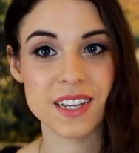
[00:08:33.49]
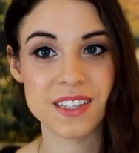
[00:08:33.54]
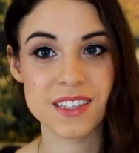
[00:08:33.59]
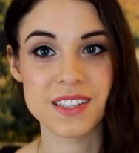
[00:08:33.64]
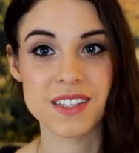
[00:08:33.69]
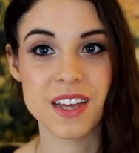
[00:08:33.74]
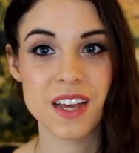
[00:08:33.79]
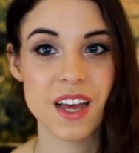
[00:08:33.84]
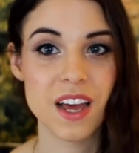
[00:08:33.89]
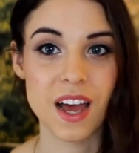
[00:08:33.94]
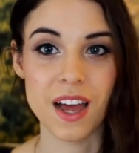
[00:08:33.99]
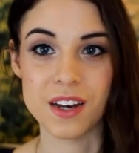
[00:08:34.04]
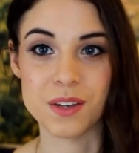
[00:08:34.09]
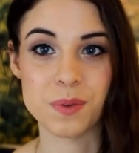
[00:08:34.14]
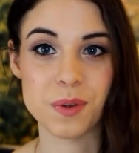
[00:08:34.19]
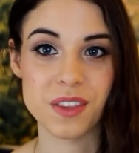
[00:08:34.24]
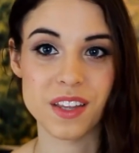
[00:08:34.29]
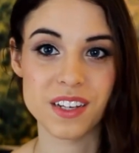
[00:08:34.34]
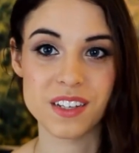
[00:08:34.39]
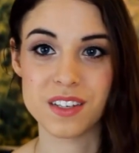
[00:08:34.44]
and I
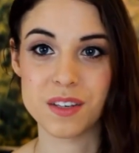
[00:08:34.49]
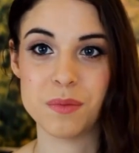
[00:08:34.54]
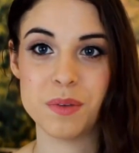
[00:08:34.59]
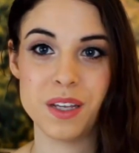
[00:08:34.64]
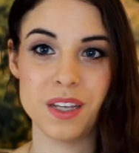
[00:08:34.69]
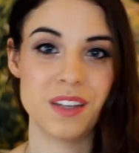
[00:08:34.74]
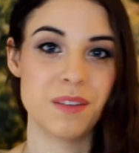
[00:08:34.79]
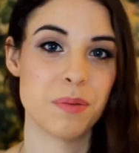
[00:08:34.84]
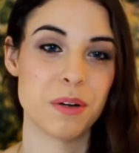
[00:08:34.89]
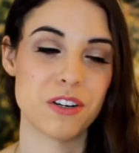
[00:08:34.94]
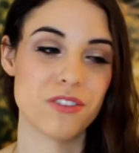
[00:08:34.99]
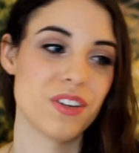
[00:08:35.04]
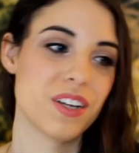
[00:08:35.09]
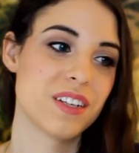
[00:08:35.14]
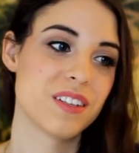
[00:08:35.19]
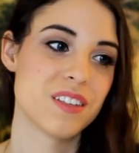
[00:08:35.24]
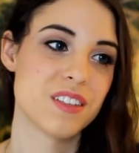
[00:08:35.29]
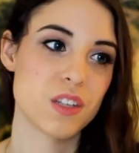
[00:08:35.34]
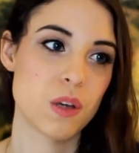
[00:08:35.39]
just want things to be perfect,